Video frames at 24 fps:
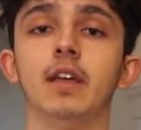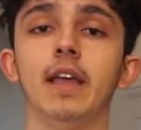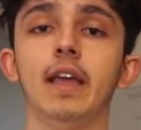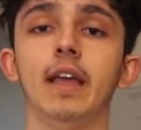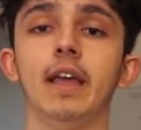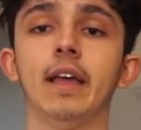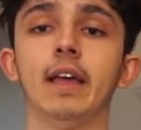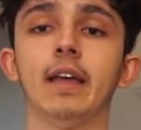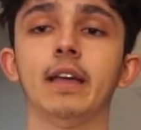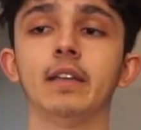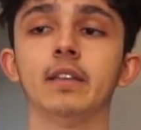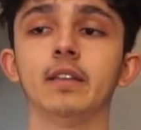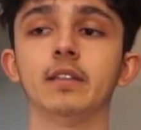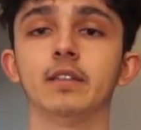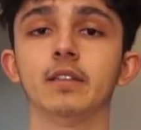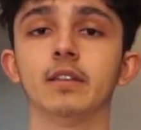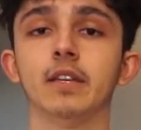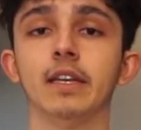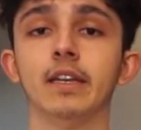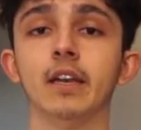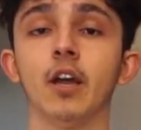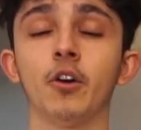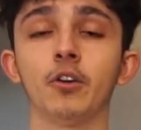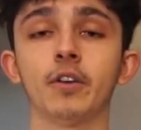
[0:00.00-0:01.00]
And
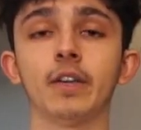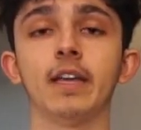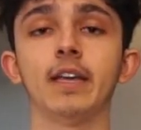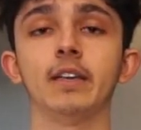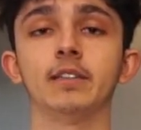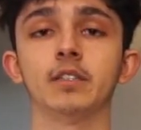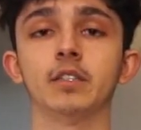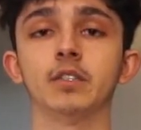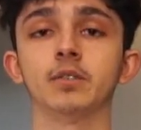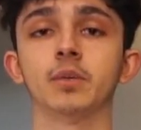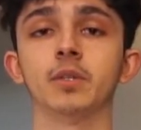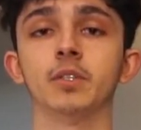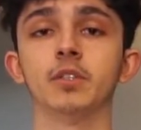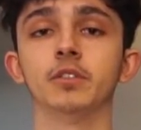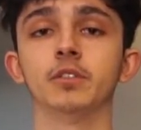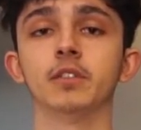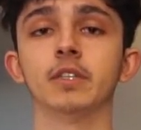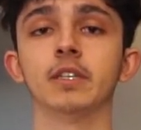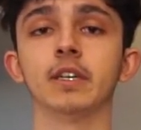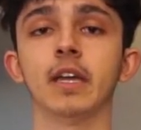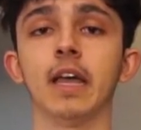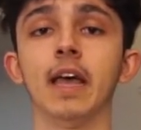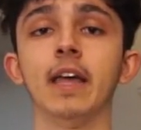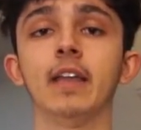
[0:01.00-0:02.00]
in our case, since we're
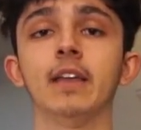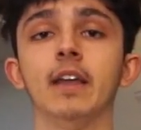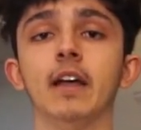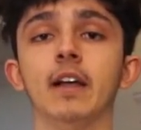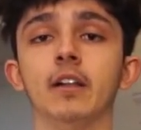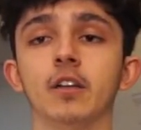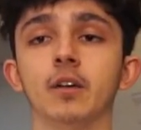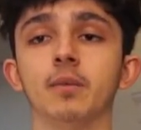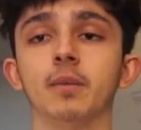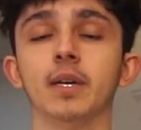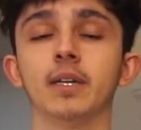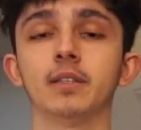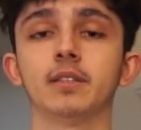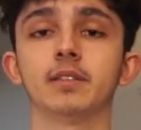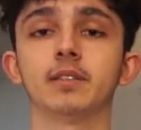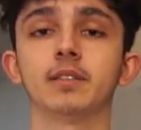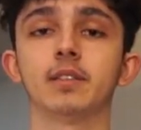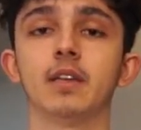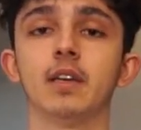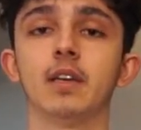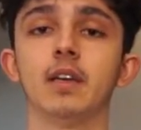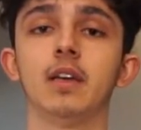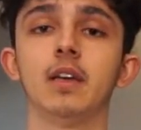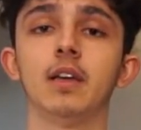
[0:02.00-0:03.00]
using
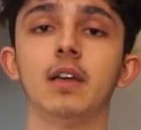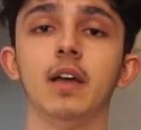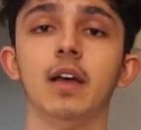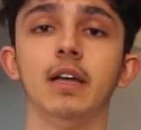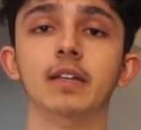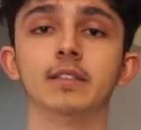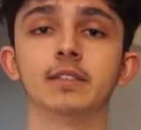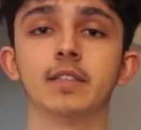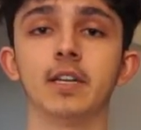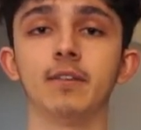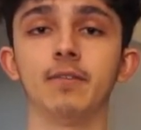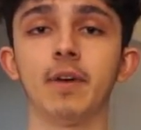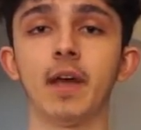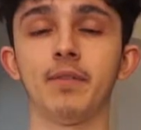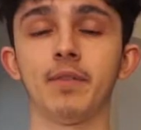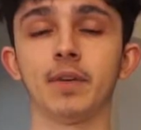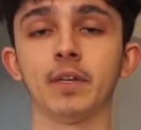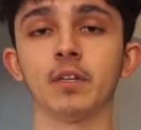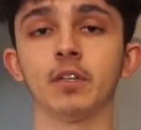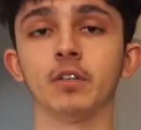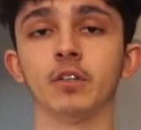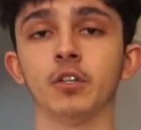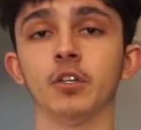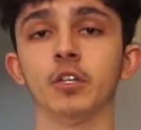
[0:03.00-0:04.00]
NLMS, instead of
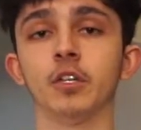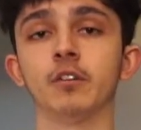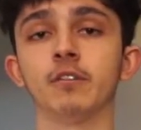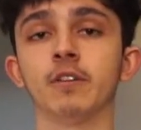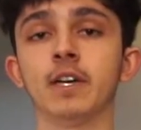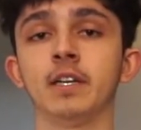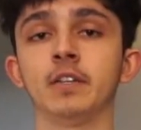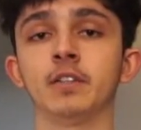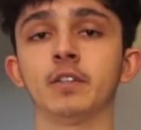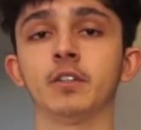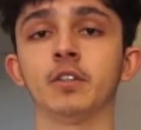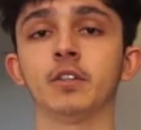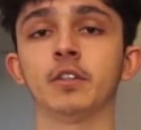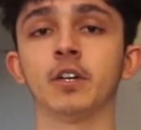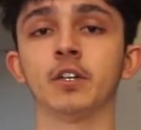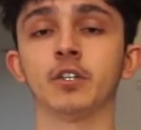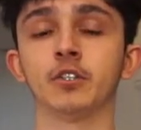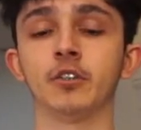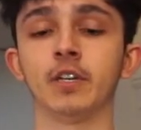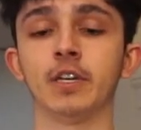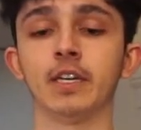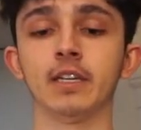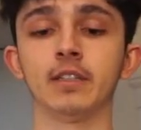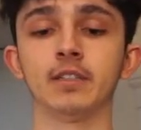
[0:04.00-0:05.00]
having a learning rate during our
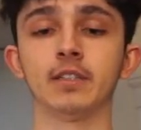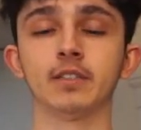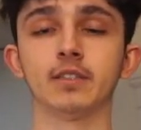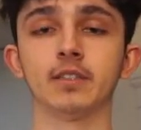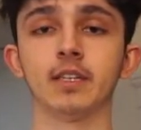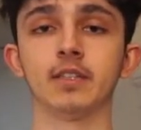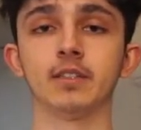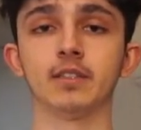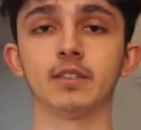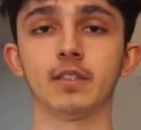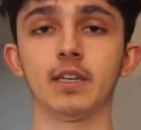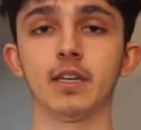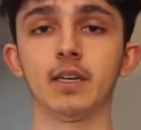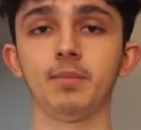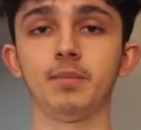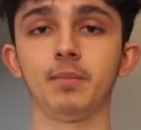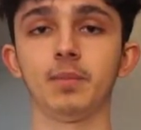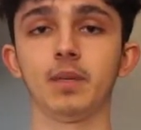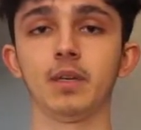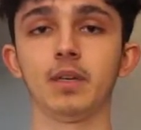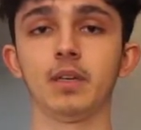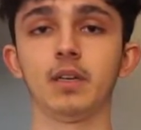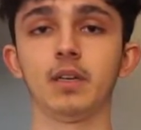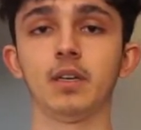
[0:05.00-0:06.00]
gradient descent step,